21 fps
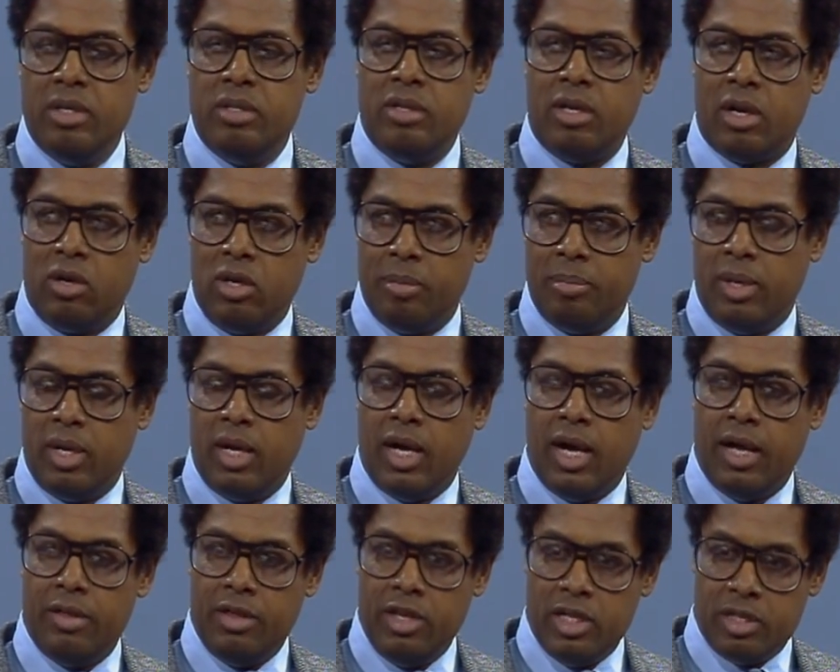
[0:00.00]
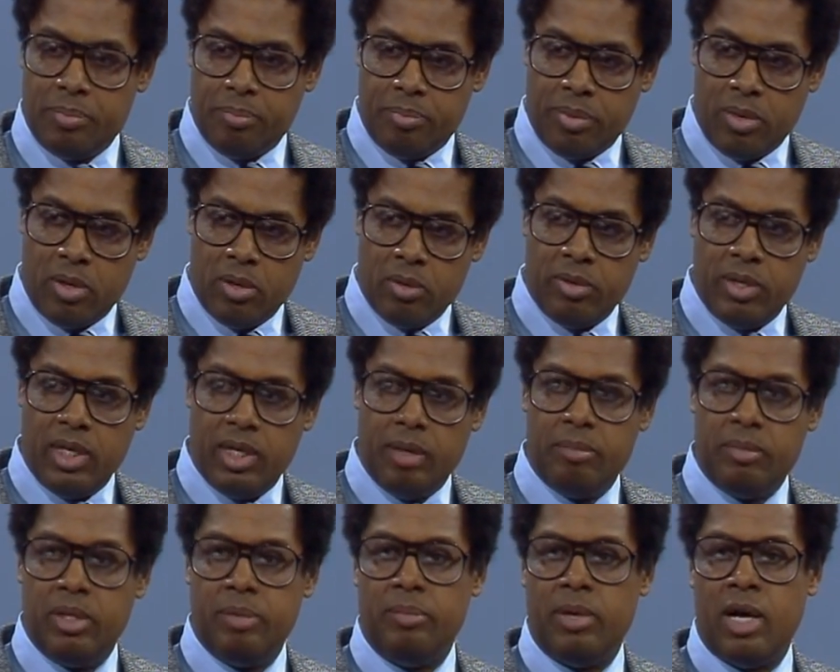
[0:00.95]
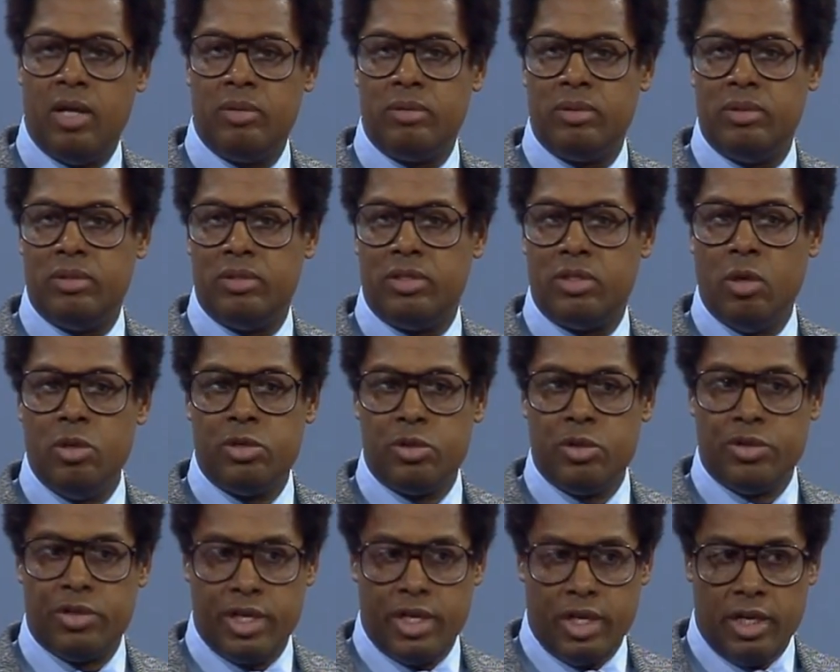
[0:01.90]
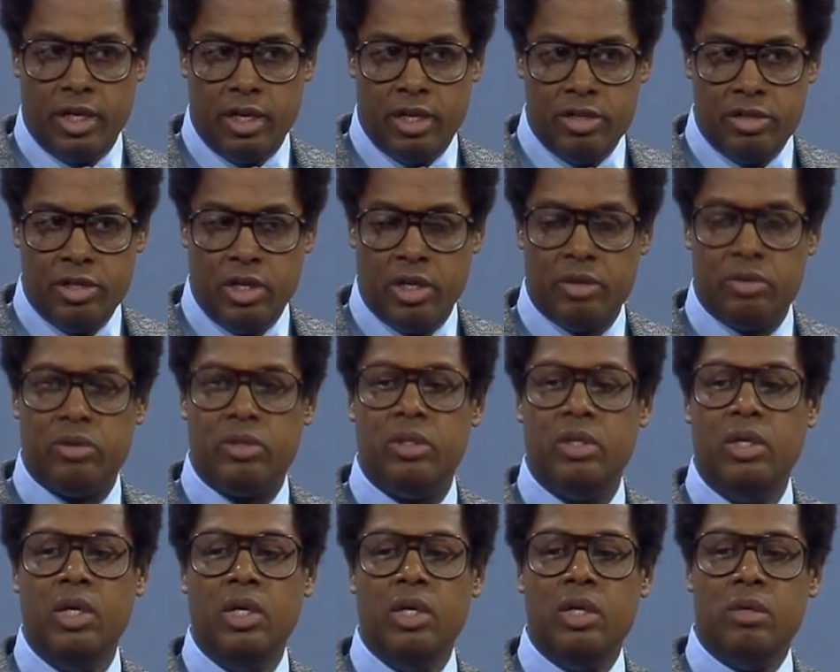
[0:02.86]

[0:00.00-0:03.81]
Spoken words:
not only behind this program, but about social thinking in general.